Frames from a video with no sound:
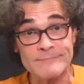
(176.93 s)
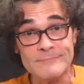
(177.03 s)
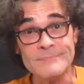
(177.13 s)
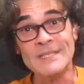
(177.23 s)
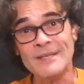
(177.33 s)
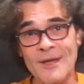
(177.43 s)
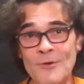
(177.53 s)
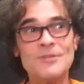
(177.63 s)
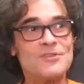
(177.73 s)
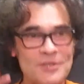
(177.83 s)

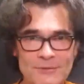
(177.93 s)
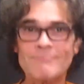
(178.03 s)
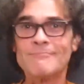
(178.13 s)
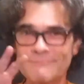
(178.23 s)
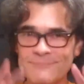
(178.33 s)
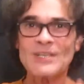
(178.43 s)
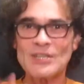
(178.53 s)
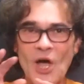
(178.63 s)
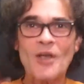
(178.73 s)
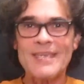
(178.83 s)
It's a
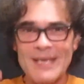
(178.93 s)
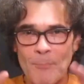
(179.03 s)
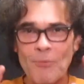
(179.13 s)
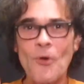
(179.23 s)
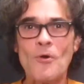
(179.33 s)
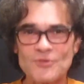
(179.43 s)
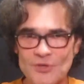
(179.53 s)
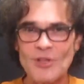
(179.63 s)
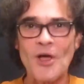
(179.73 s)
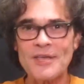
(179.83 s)
clunky approach, a
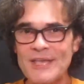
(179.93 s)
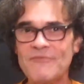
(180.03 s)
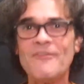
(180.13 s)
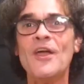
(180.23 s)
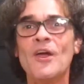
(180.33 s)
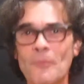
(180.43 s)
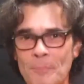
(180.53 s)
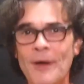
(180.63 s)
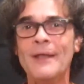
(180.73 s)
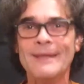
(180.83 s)
clunky affair,
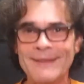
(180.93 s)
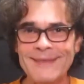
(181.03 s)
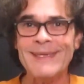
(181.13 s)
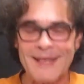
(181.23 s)
but in the